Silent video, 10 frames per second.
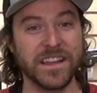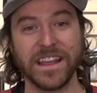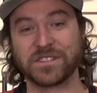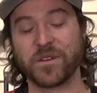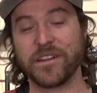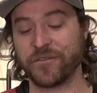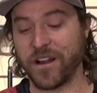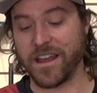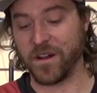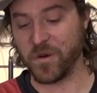It's great for
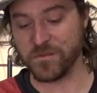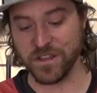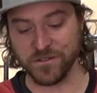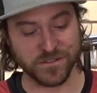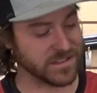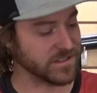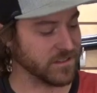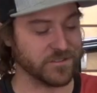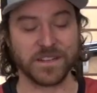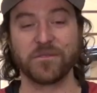at-home use,
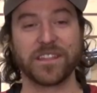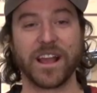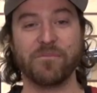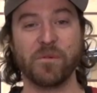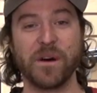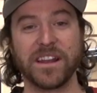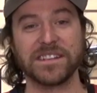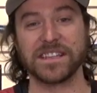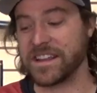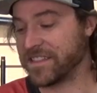using it with a couple
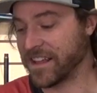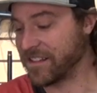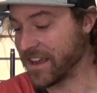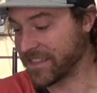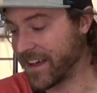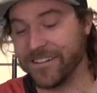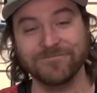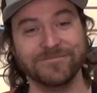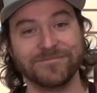buddies, anything like that.